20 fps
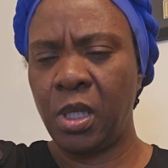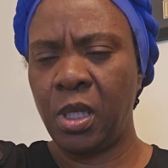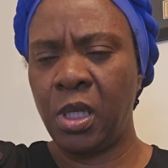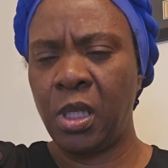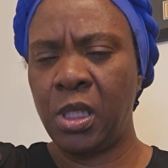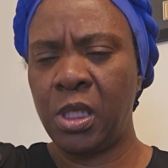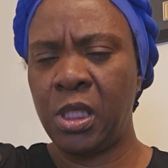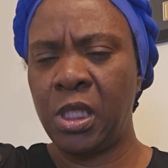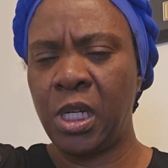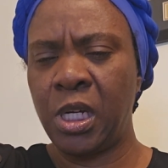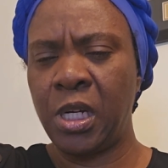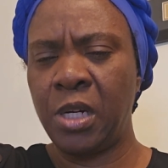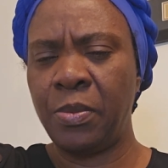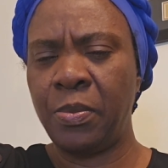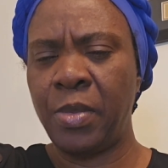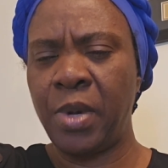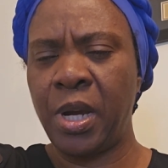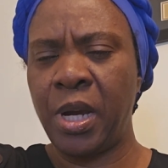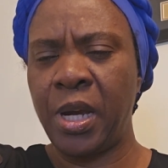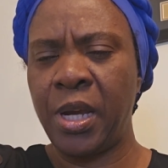in
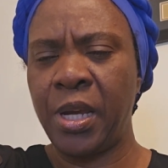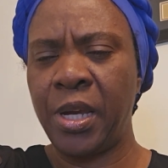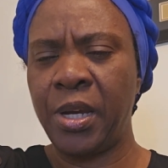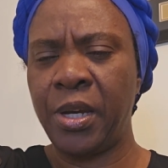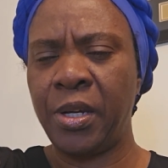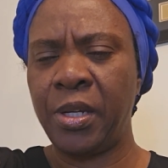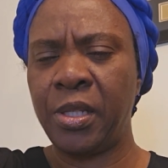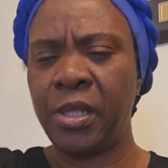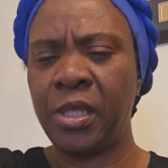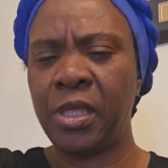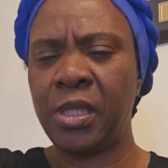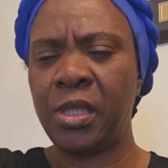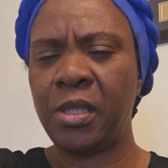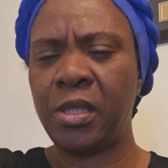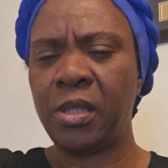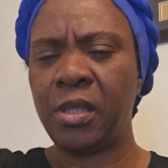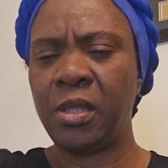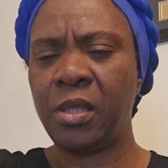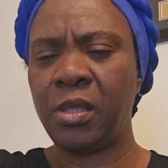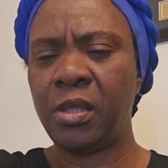Jeremiah,
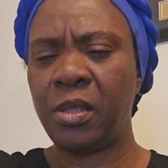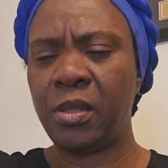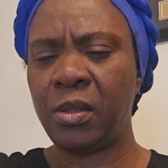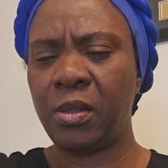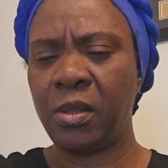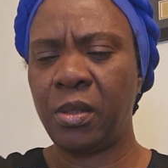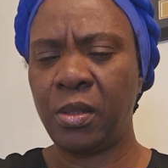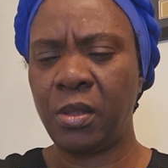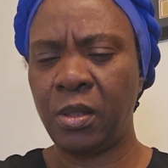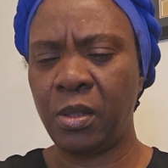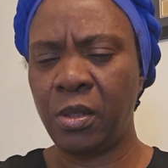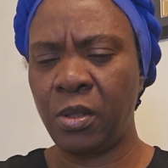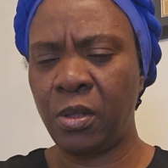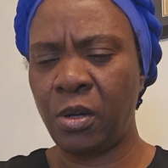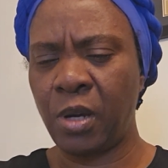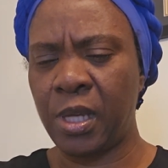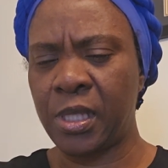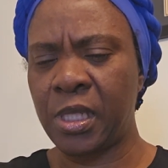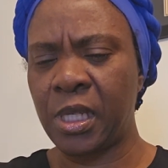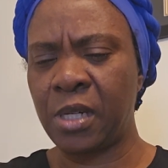
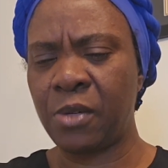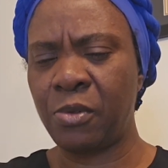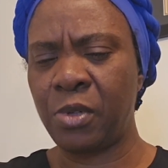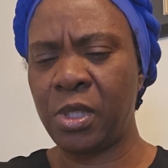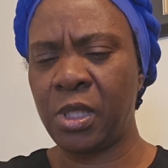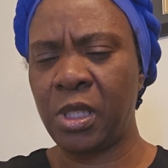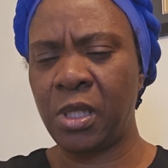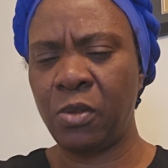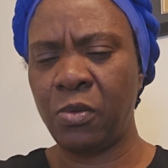no, I think we,